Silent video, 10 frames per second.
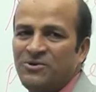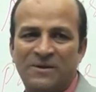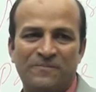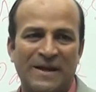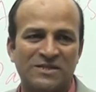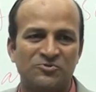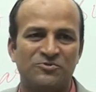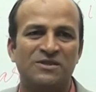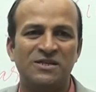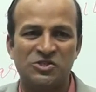and
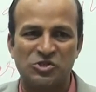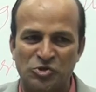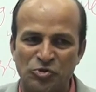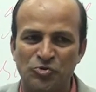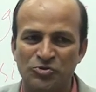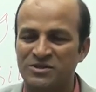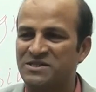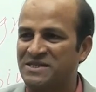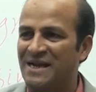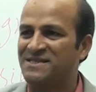passive, these two
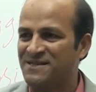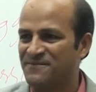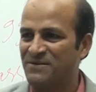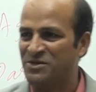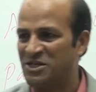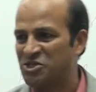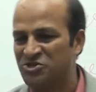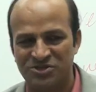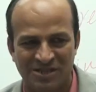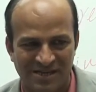styles of
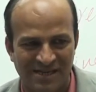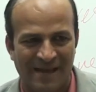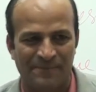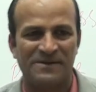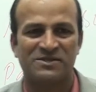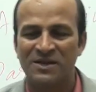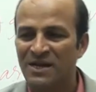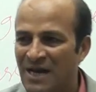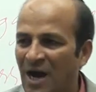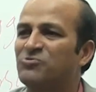communication generally happens
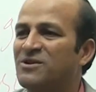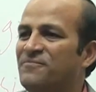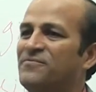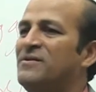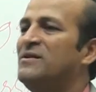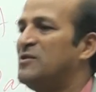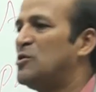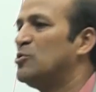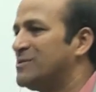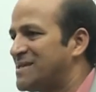out of
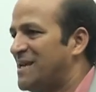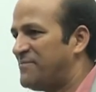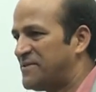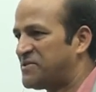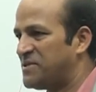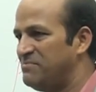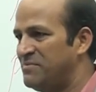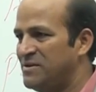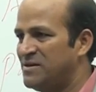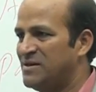low self-esteem
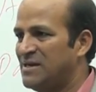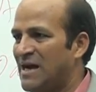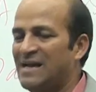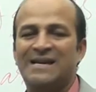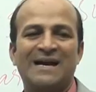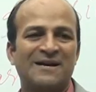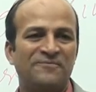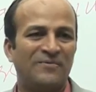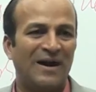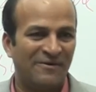and lack of
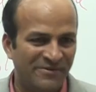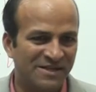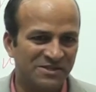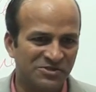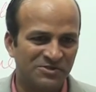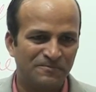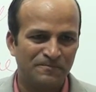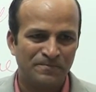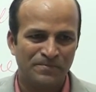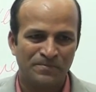awareness,
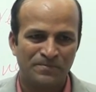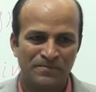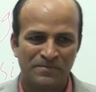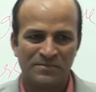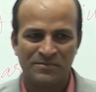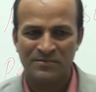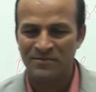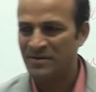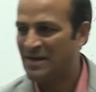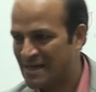
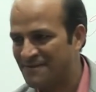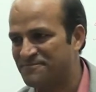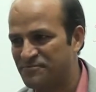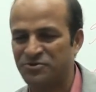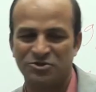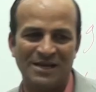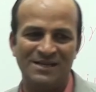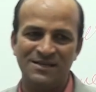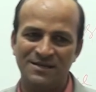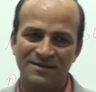lack of
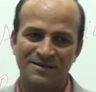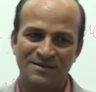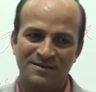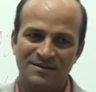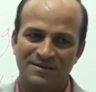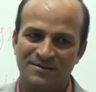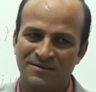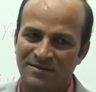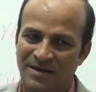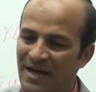training
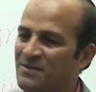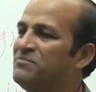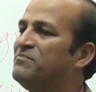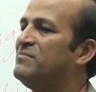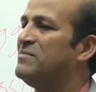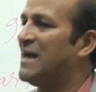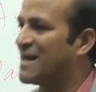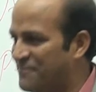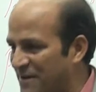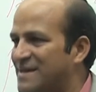and lack
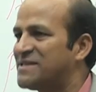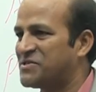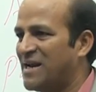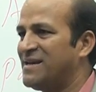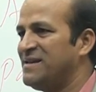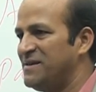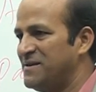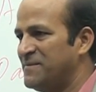of understanding.